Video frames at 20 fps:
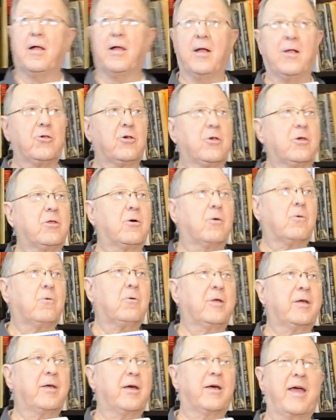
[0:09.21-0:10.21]
and she's
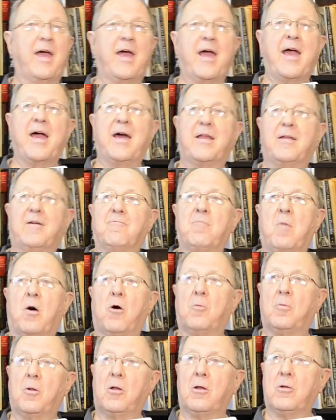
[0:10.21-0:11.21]
holding a can of
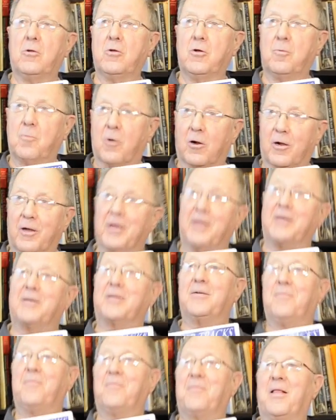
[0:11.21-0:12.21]
Mobil lubricant.
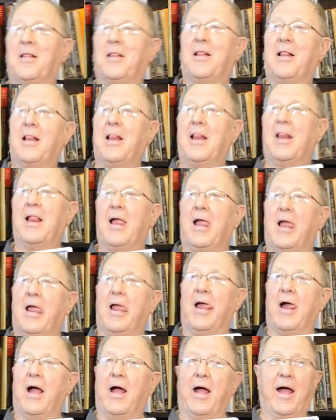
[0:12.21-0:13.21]

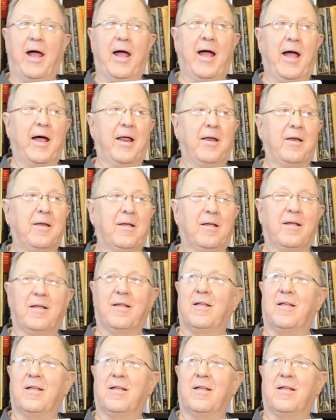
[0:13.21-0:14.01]
And